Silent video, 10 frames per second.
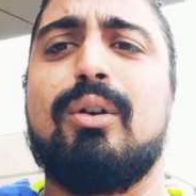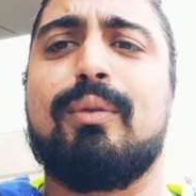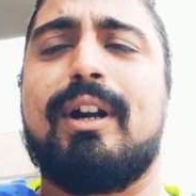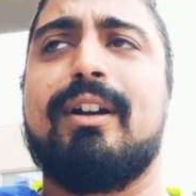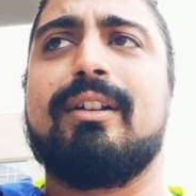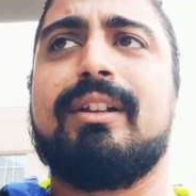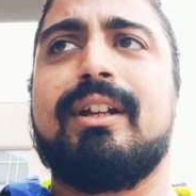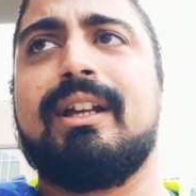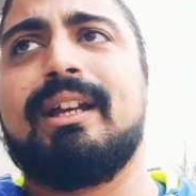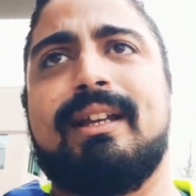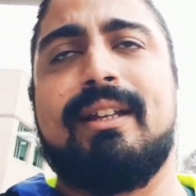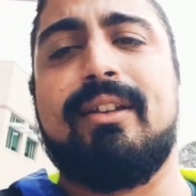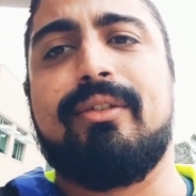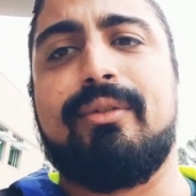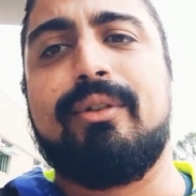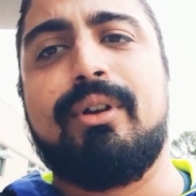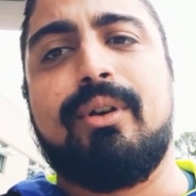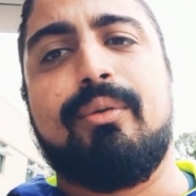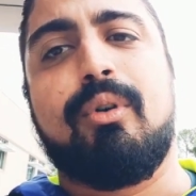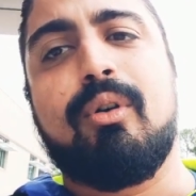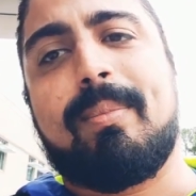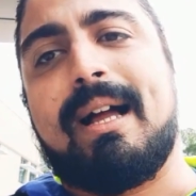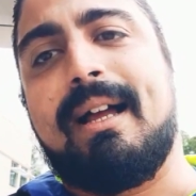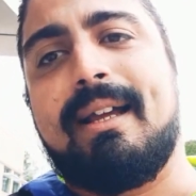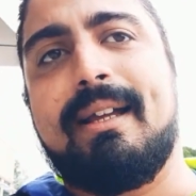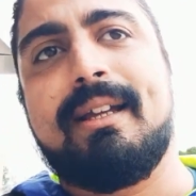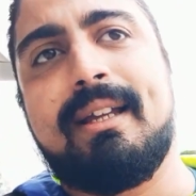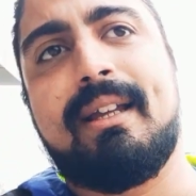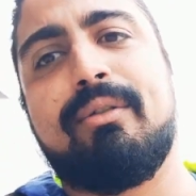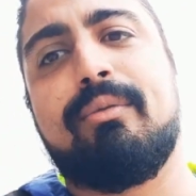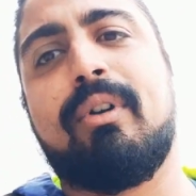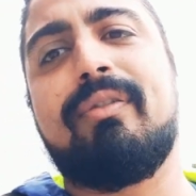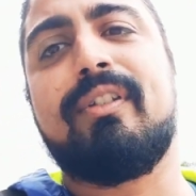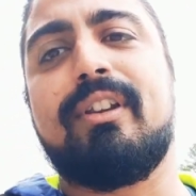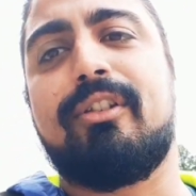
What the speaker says: rail is roll by roughly the